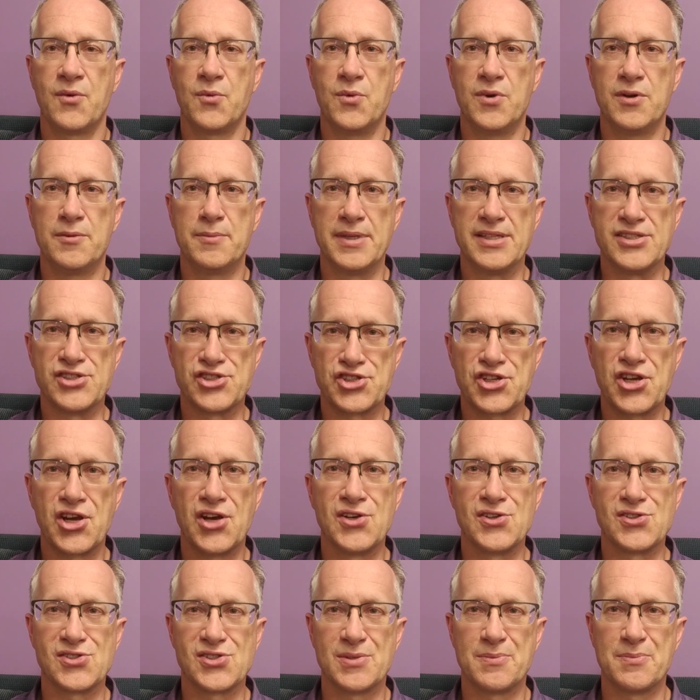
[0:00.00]
We've been
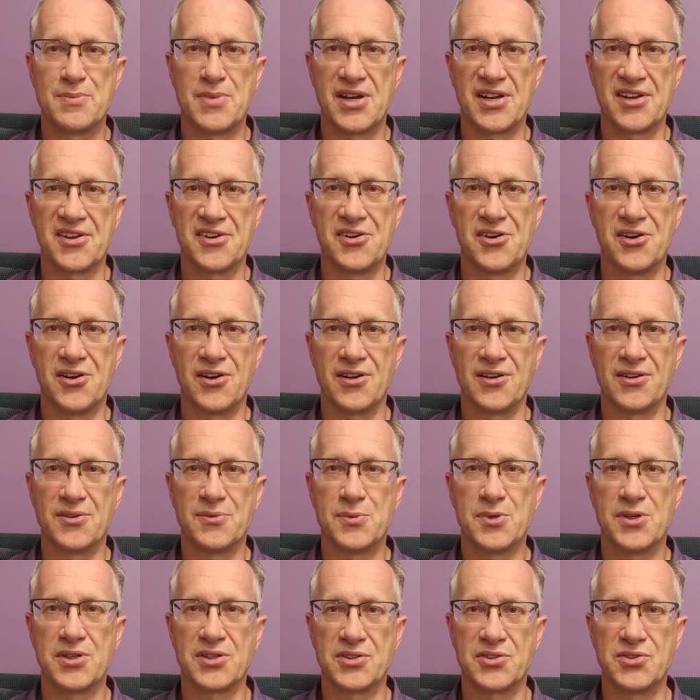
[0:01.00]
chosen by God.
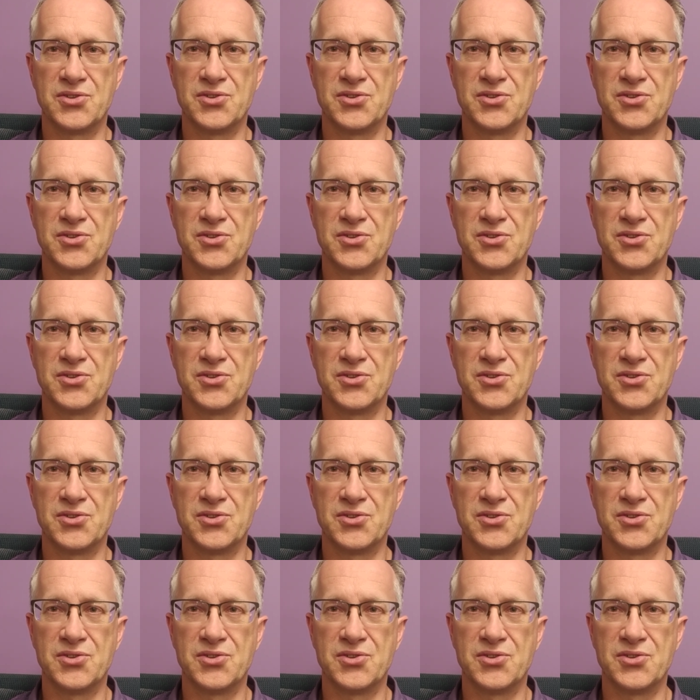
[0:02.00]
What